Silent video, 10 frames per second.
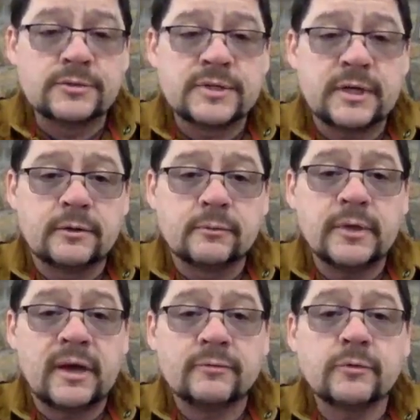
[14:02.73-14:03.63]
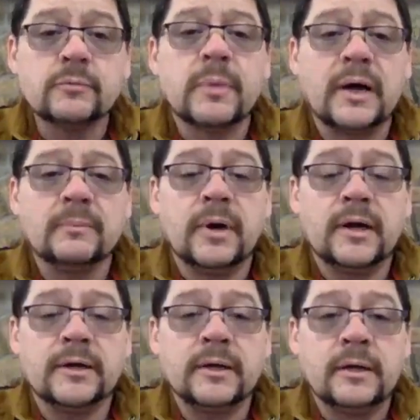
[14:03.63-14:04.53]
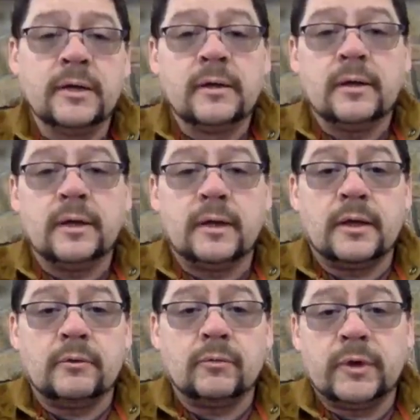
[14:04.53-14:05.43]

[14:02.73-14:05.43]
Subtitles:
standard we have to abide by. And